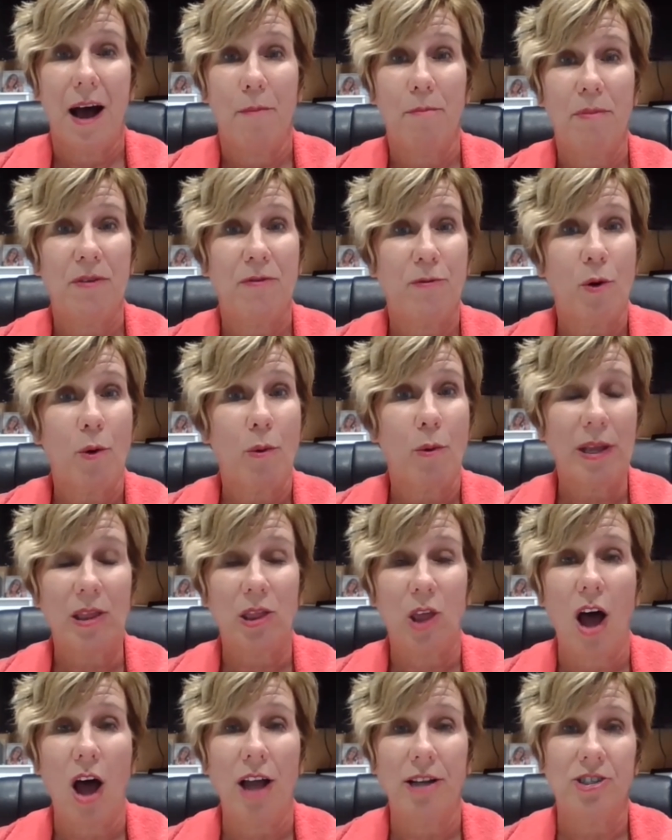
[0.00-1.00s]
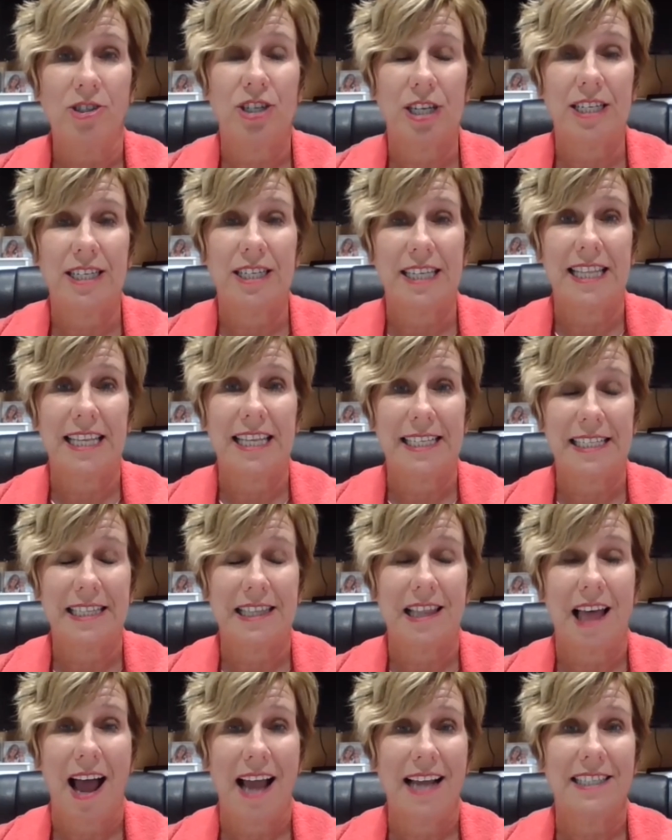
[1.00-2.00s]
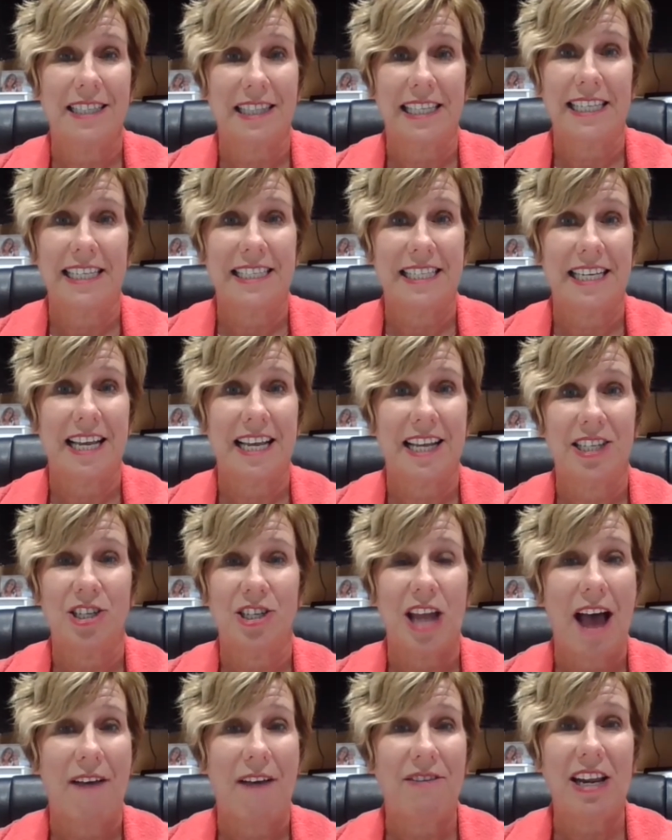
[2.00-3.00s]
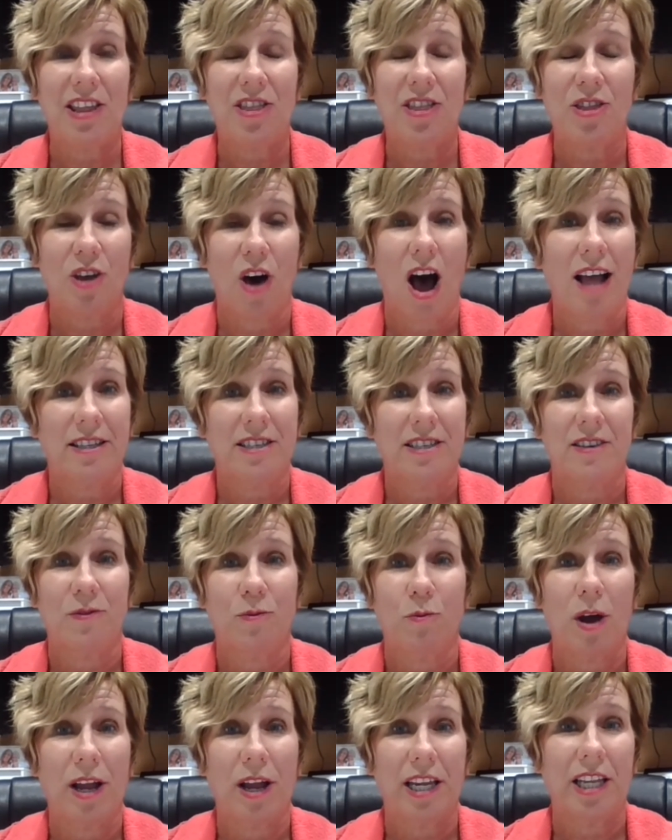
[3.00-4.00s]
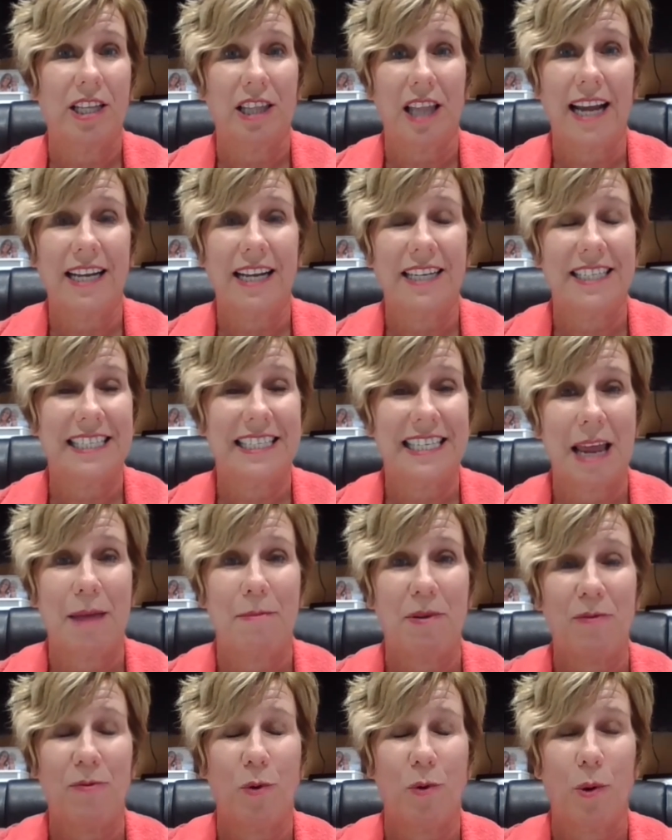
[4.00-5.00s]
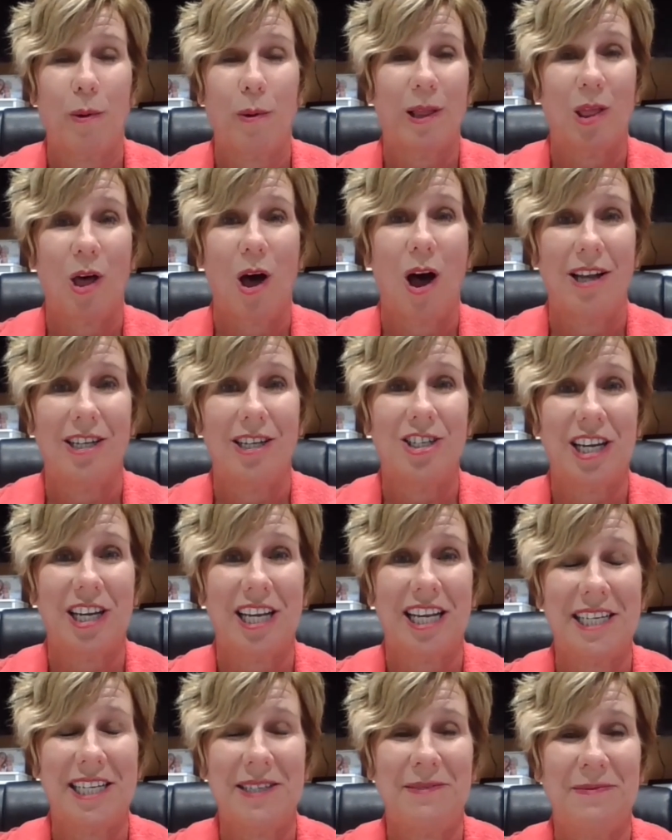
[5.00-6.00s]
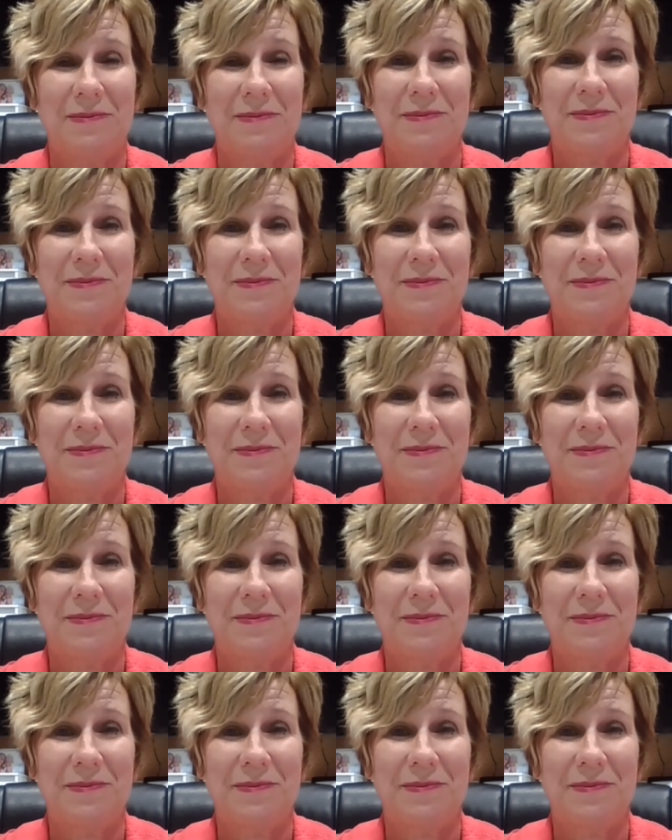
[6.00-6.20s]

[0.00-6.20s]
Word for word: Before we launch into these slides, Lisa, do you have any thoughts of what you'd like to say before we launch in?